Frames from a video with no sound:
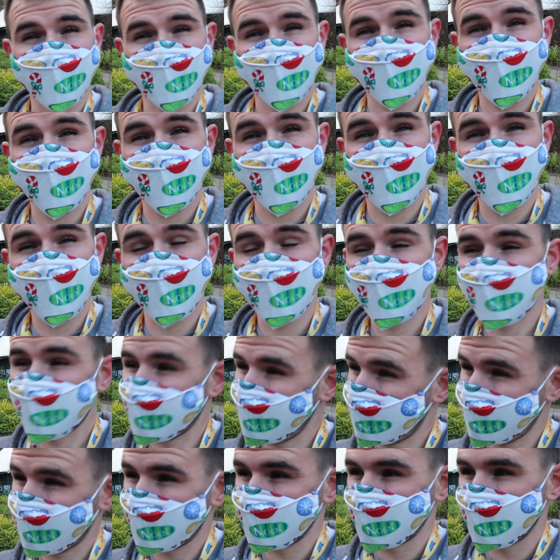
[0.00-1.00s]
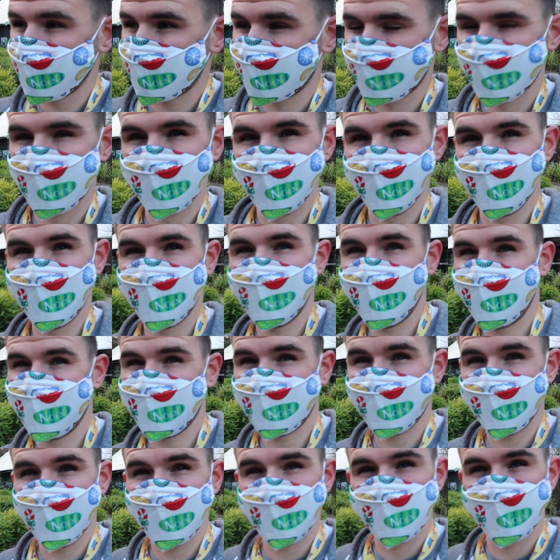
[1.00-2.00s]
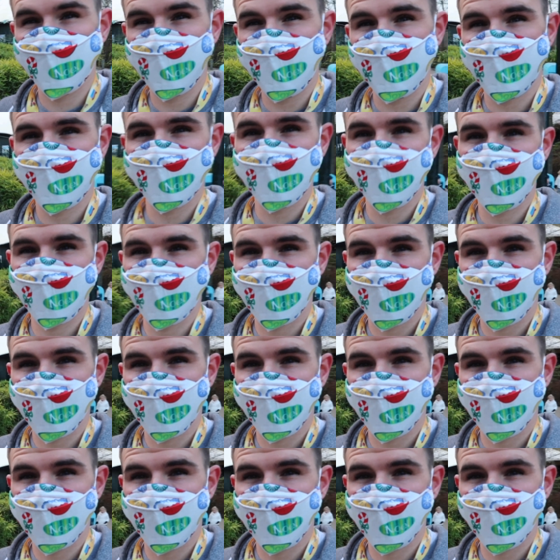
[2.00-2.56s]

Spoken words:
the Christmas list is meeting